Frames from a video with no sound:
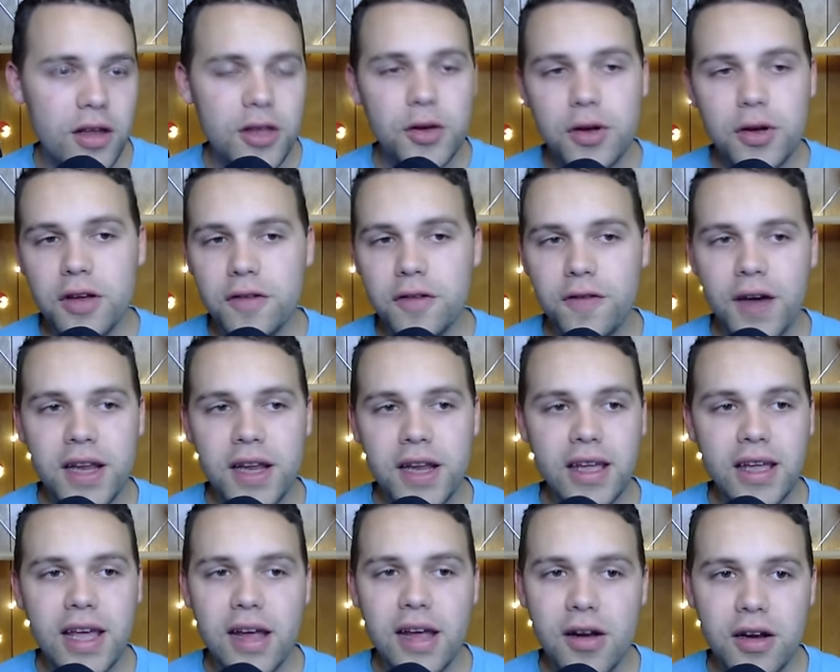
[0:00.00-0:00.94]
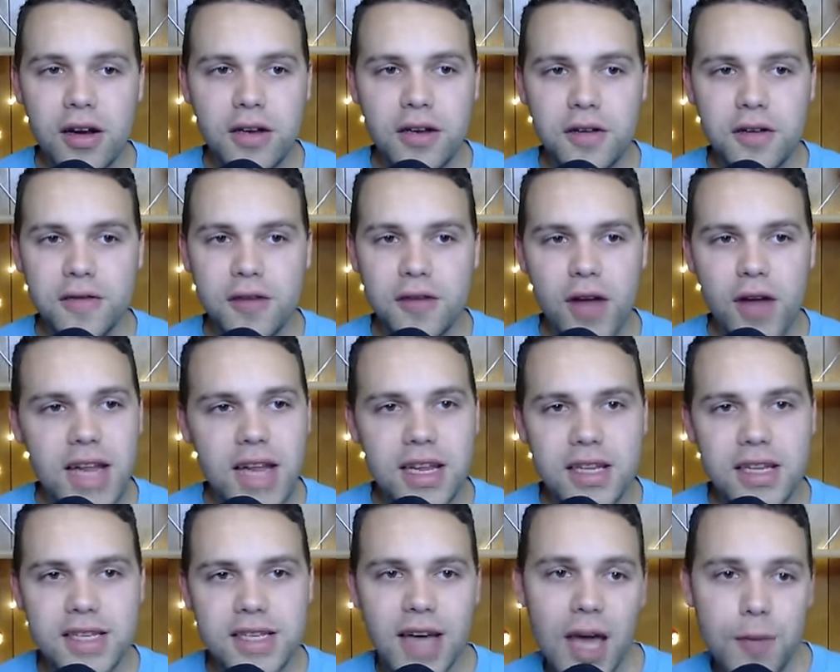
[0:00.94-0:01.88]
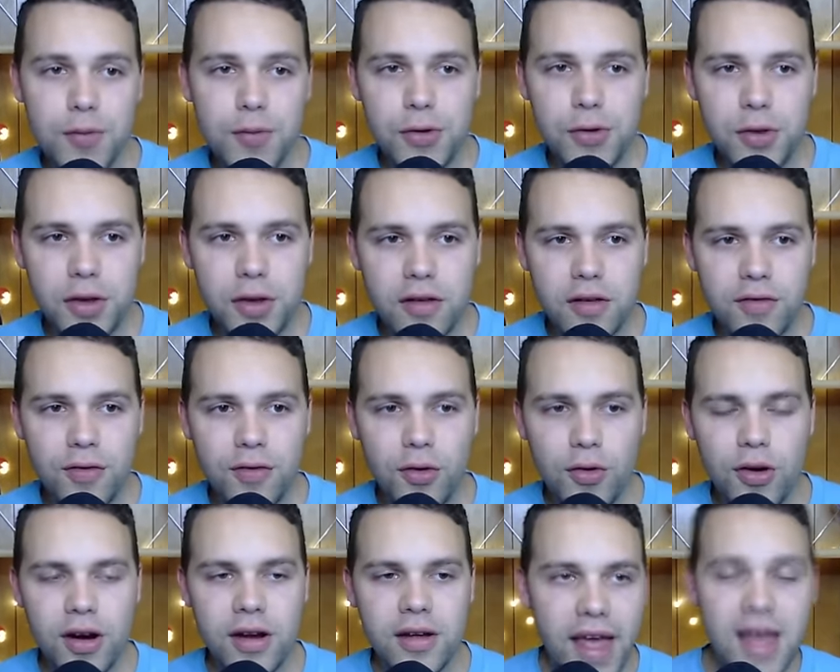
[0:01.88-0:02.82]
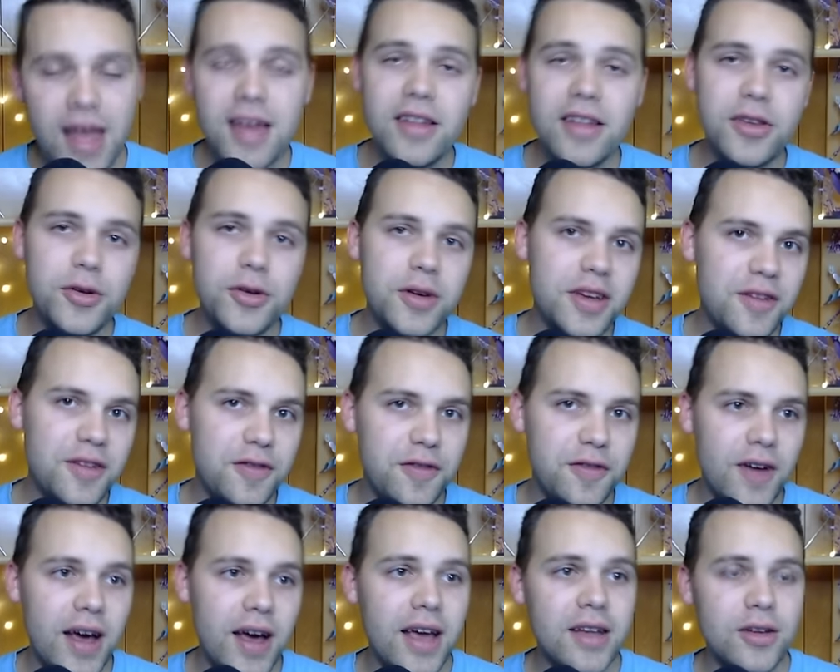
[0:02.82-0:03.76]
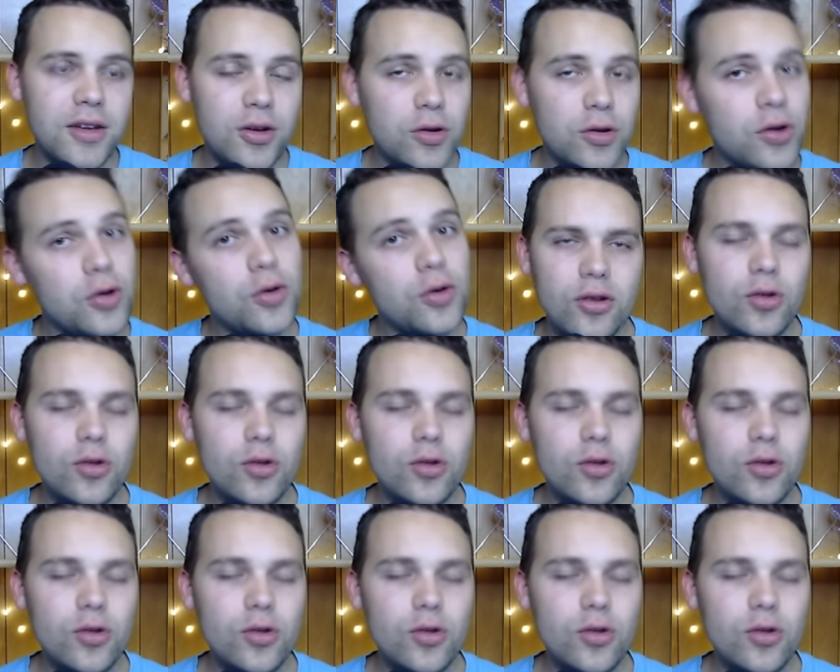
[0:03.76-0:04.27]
you can find a character for any type you're looking for, and you can find who,